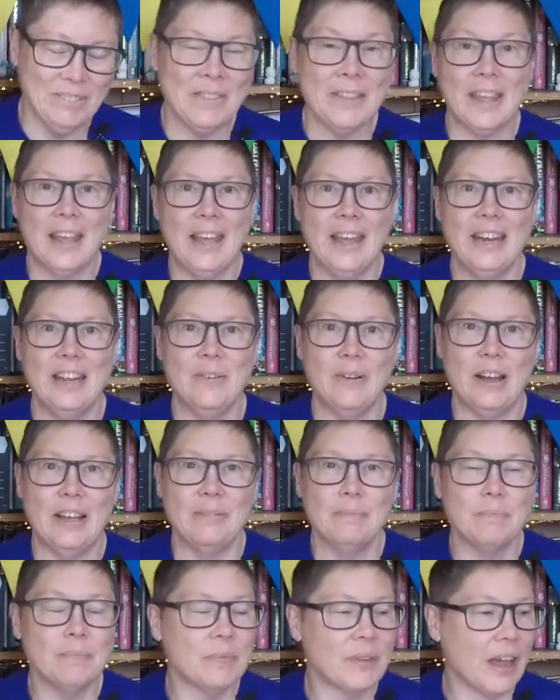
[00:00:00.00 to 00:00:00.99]
Anyway,
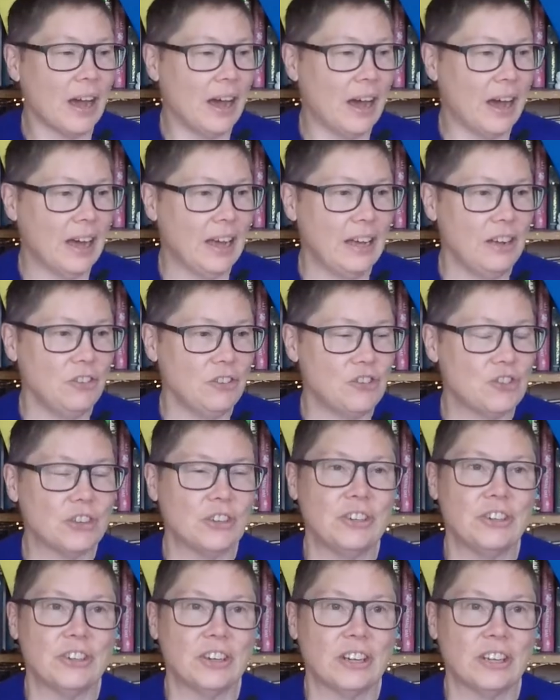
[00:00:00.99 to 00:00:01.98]
I
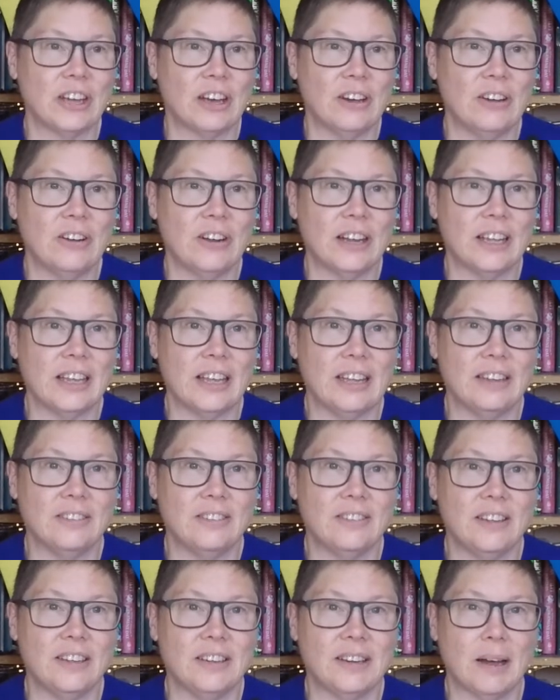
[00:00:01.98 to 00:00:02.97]
should go and get
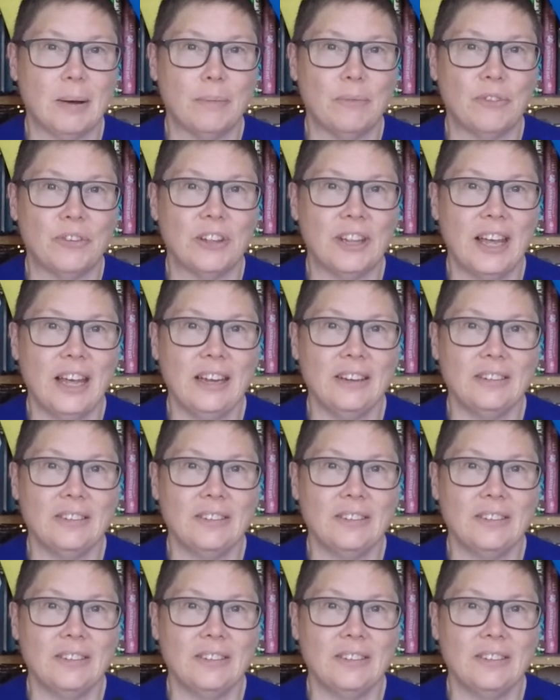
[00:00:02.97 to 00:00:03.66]
set up for that.